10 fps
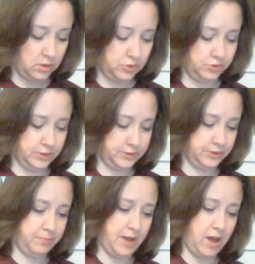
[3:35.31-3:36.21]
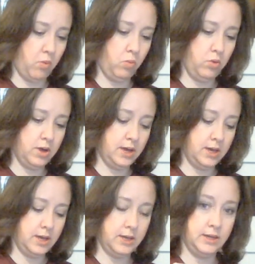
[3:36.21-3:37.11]
just about
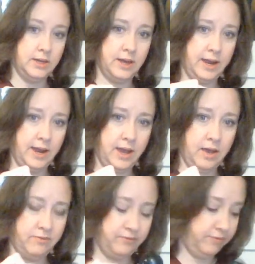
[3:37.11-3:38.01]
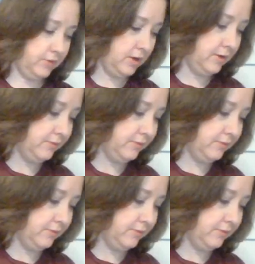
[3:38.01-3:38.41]
1.5 of